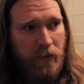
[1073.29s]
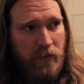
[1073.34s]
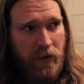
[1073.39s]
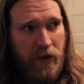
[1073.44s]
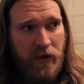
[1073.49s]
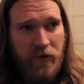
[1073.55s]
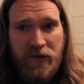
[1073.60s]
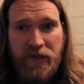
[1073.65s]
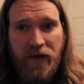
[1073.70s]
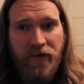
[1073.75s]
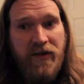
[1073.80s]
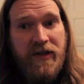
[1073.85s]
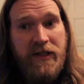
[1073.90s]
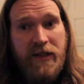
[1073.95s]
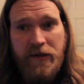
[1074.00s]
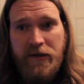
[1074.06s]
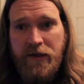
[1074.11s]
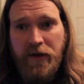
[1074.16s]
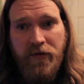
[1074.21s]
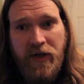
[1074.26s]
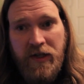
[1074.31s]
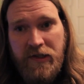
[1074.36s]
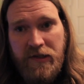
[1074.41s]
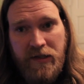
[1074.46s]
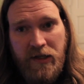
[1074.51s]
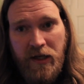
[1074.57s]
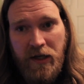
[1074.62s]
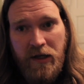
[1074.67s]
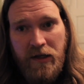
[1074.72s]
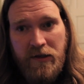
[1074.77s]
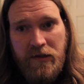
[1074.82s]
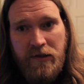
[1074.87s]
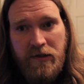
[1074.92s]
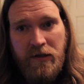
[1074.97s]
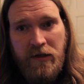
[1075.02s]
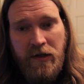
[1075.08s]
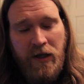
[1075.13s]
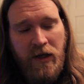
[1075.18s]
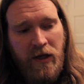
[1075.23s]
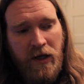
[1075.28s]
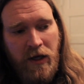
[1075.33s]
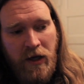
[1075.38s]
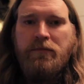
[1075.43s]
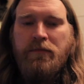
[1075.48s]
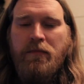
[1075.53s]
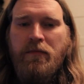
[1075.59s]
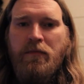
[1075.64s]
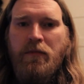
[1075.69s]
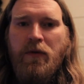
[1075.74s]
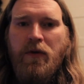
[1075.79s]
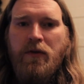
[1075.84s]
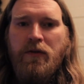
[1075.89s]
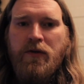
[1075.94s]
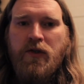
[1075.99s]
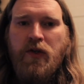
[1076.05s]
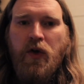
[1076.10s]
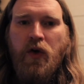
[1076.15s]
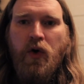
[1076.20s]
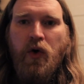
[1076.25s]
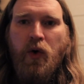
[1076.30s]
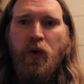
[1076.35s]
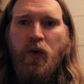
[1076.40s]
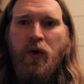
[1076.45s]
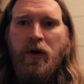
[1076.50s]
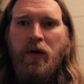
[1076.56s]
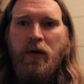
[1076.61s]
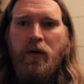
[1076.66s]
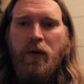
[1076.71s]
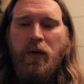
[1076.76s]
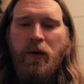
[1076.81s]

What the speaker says: 1776. So